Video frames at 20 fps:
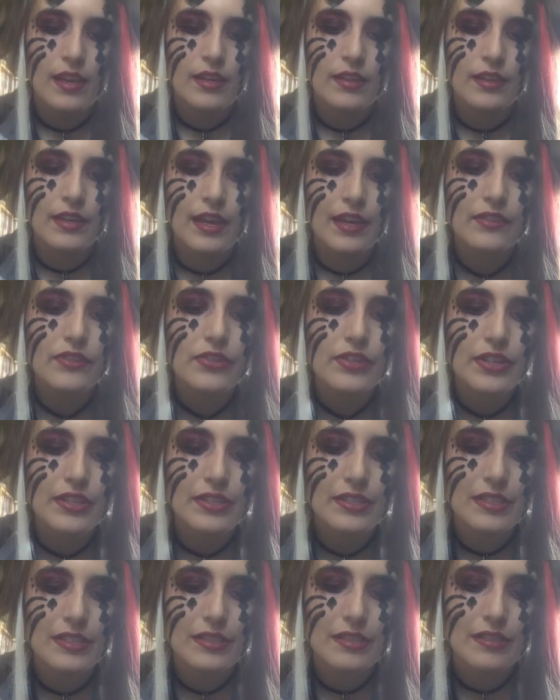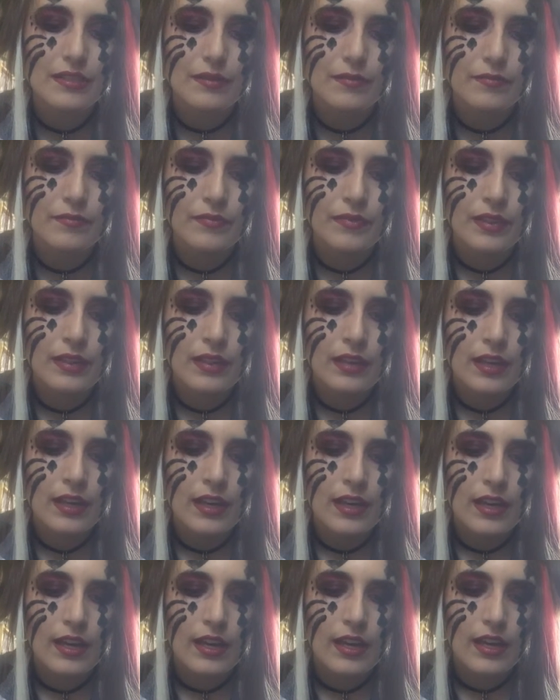The endocrine system
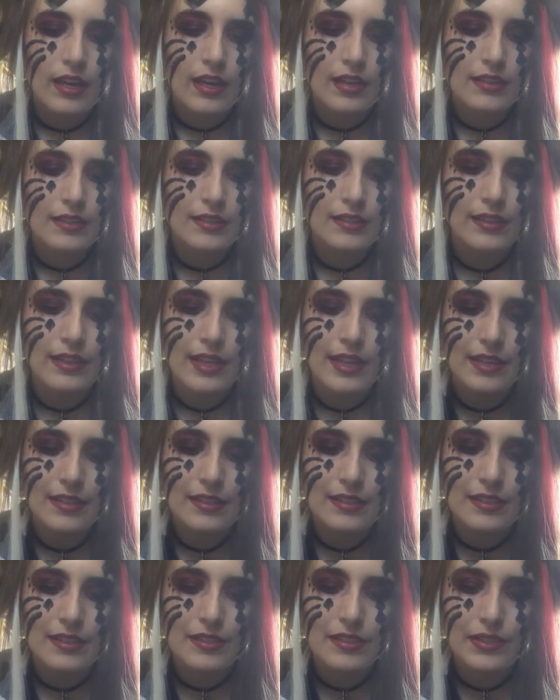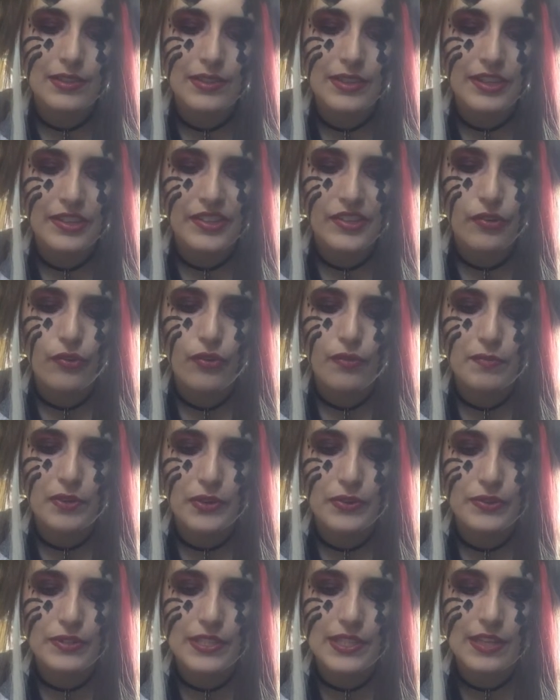has glands that secrete
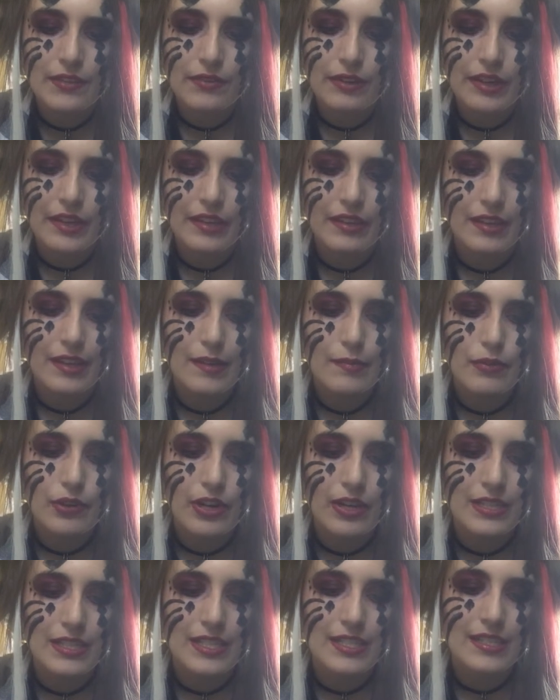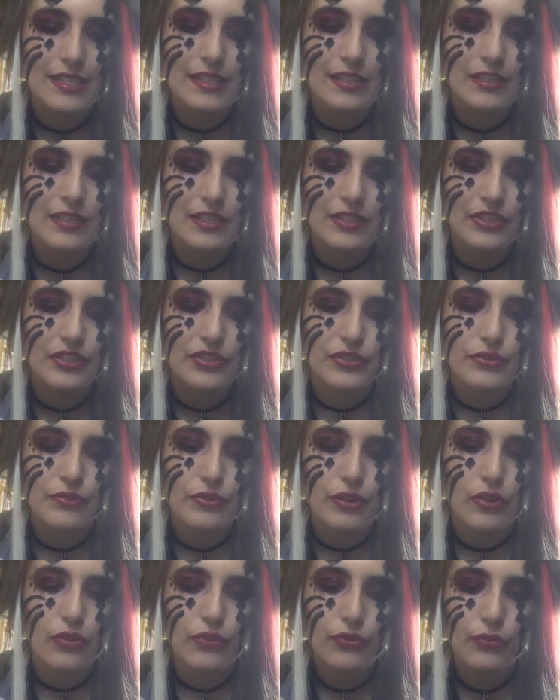hormones that regulate processes such as
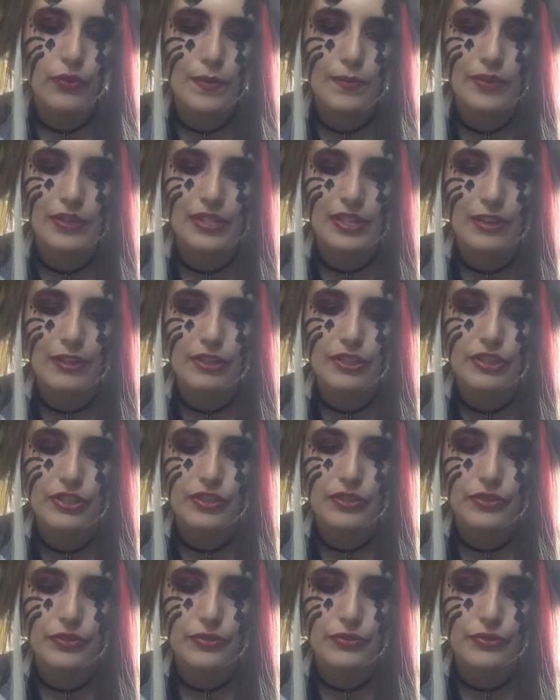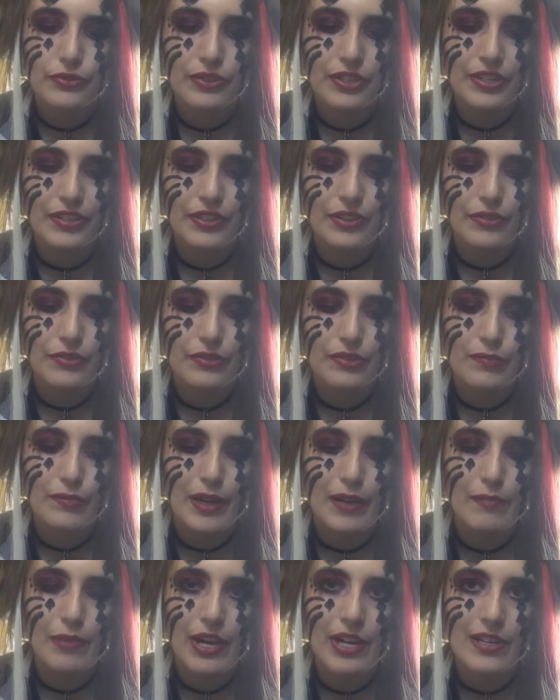growth, reproduction, and nutrient use
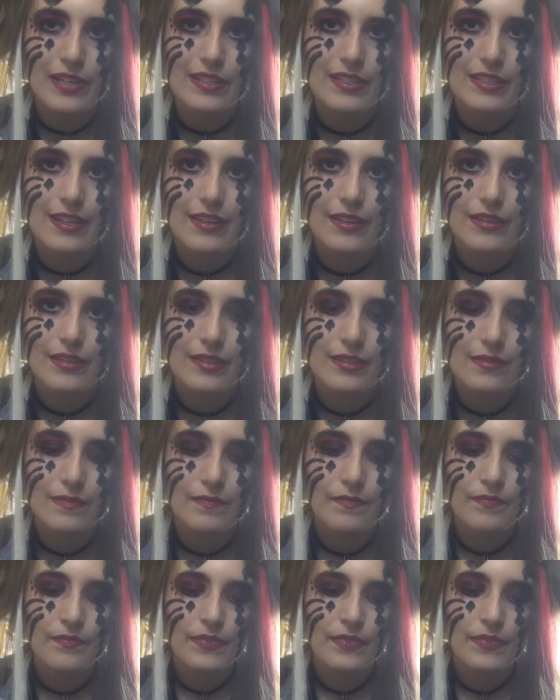by body cells.